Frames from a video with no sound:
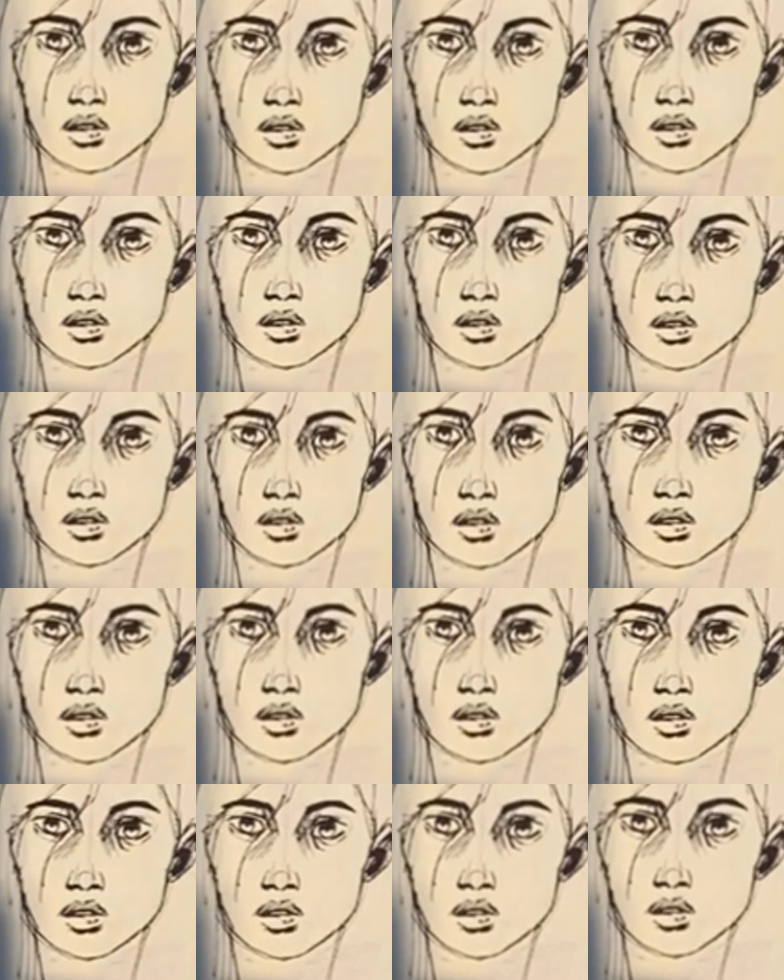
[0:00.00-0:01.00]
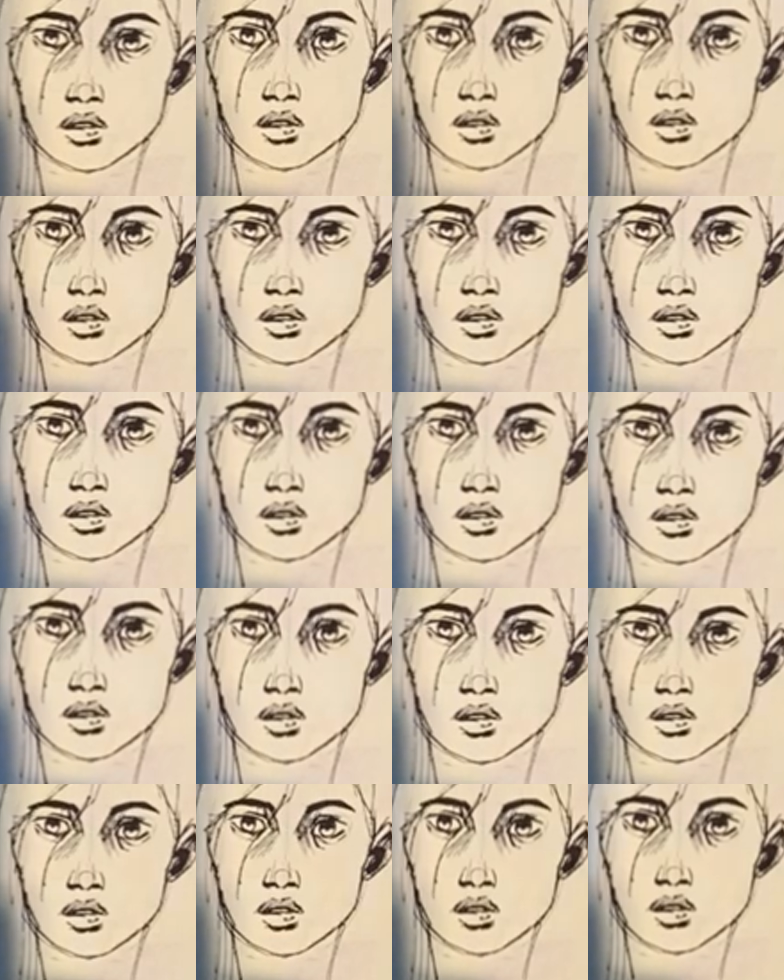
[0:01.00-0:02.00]

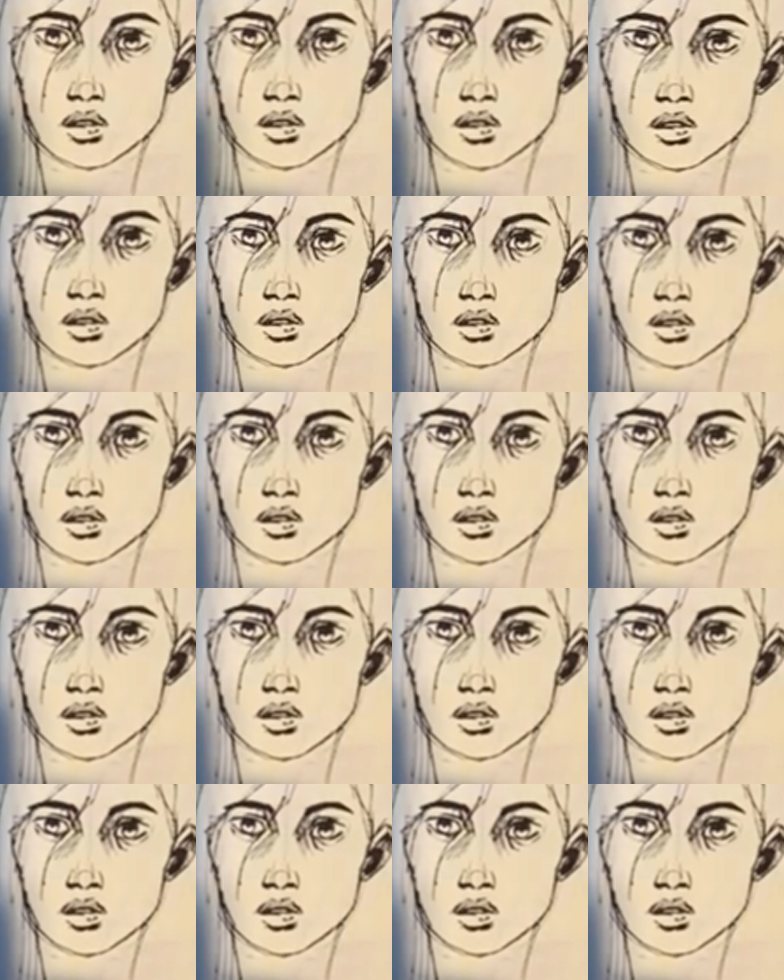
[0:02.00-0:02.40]
Nothing is said.